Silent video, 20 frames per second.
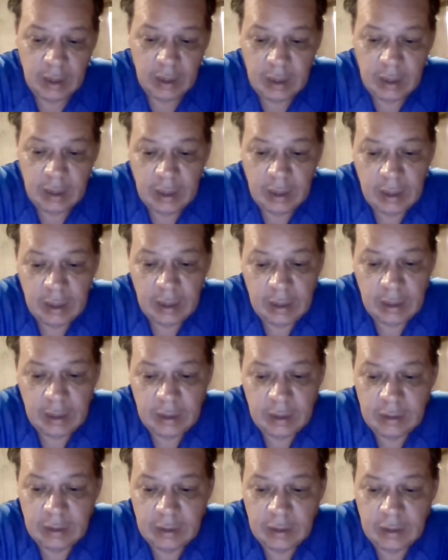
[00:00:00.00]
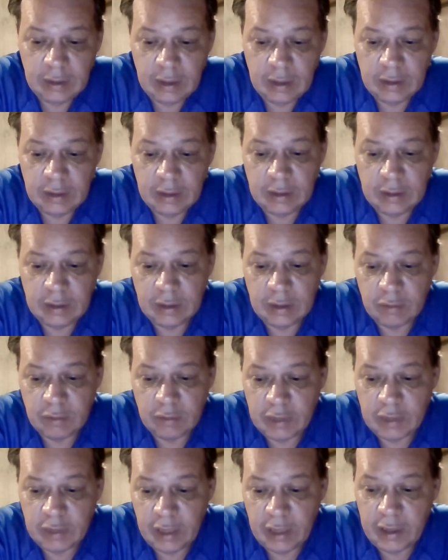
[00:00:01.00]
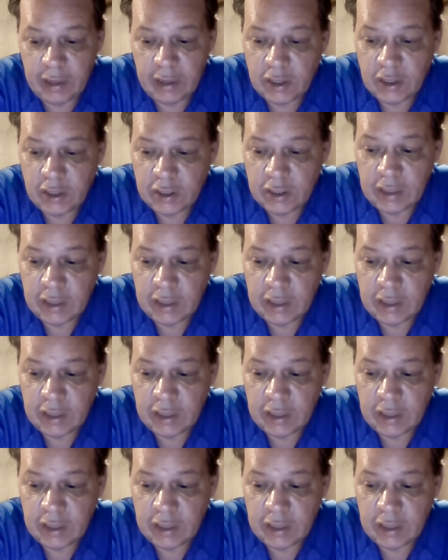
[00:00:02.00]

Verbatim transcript: And in uh, retaliation